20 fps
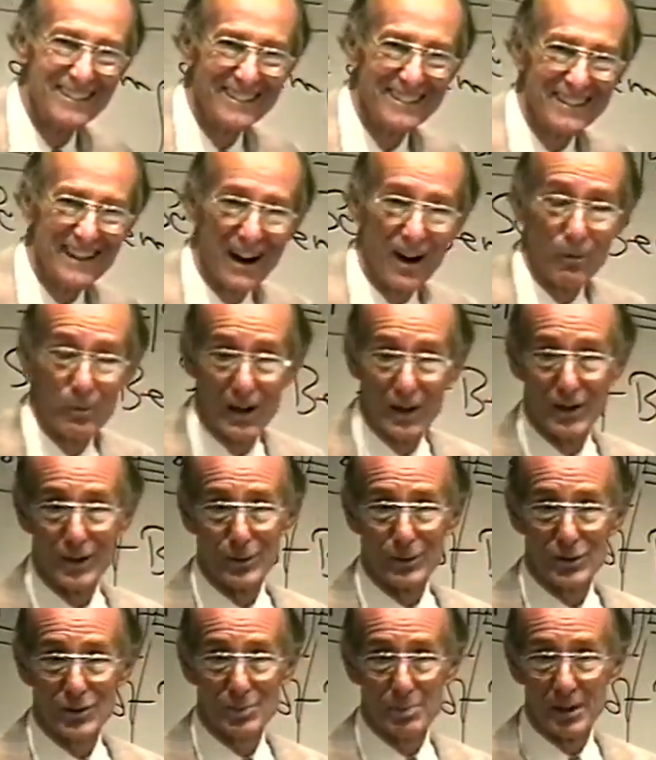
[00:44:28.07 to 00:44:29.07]
Now, whether
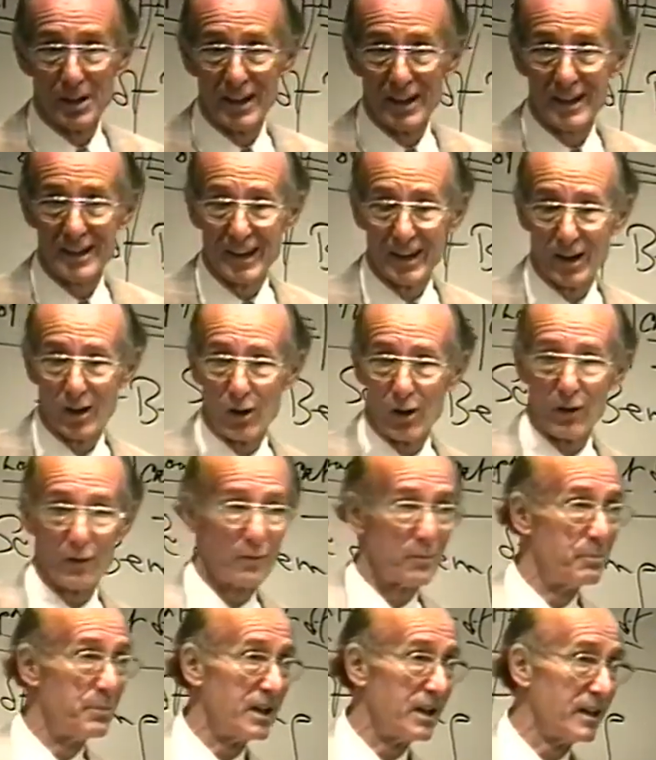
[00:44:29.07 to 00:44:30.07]
you're speaking
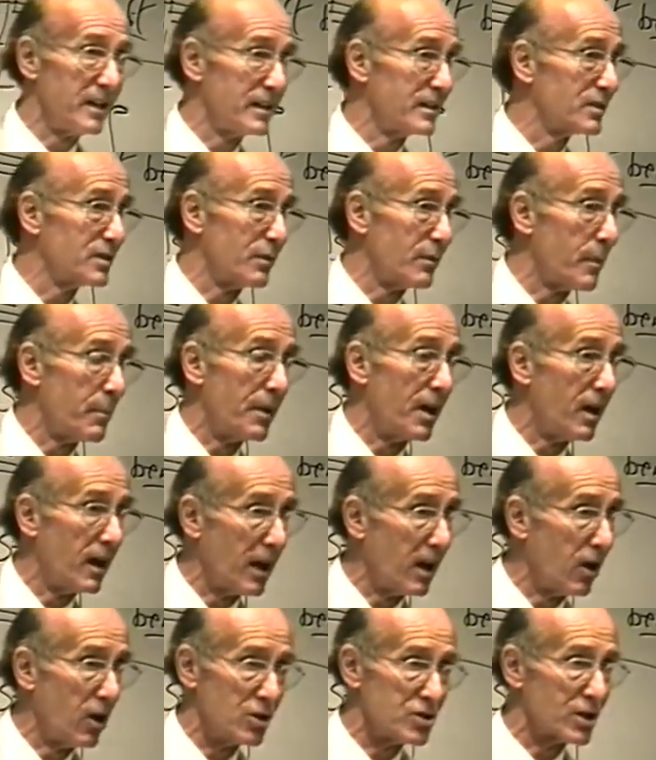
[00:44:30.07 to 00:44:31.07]
of beings of a
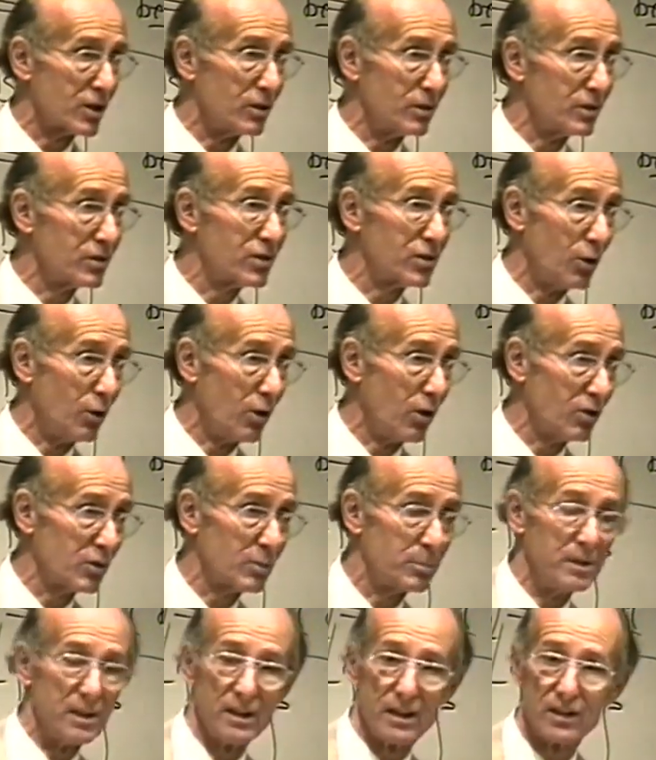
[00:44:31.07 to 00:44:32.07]
biological sort,
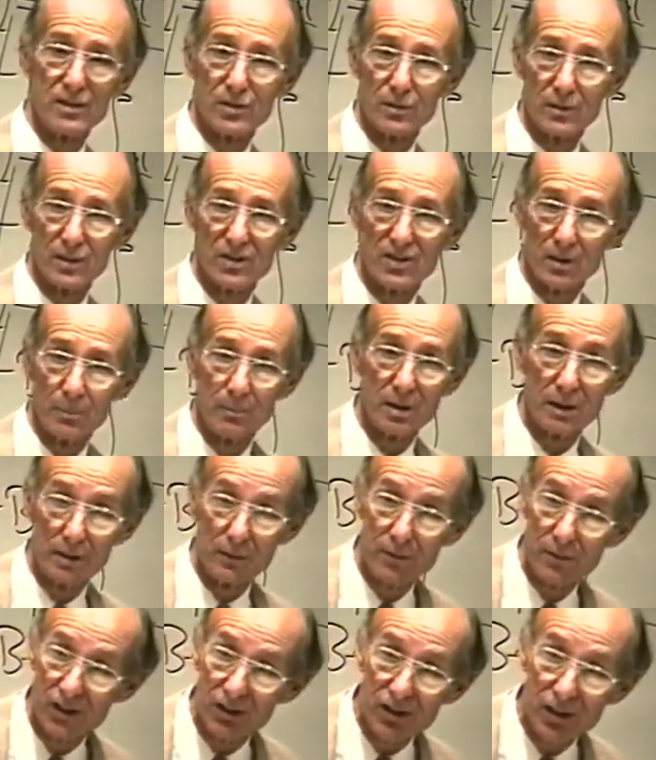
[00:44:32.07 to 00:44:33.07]
beings of a simply
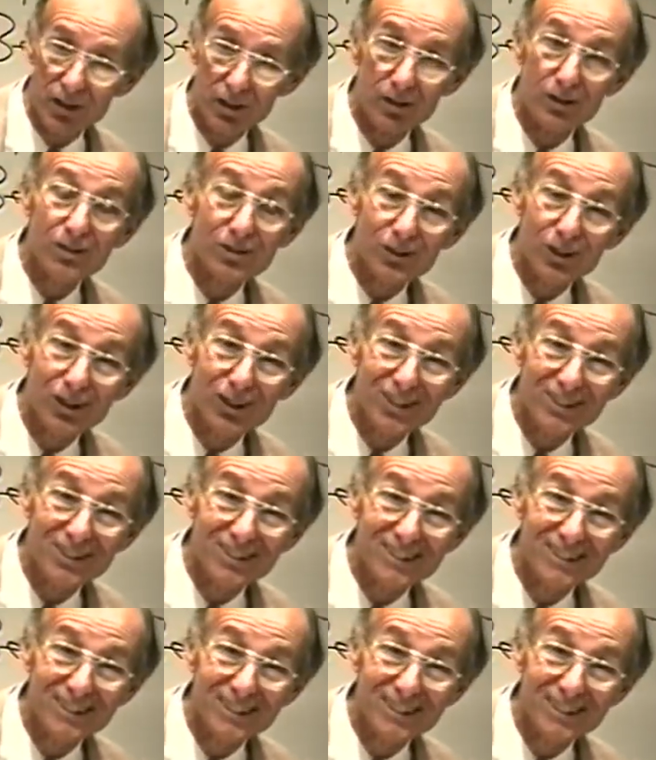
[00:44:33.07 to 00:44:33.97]
physical sort,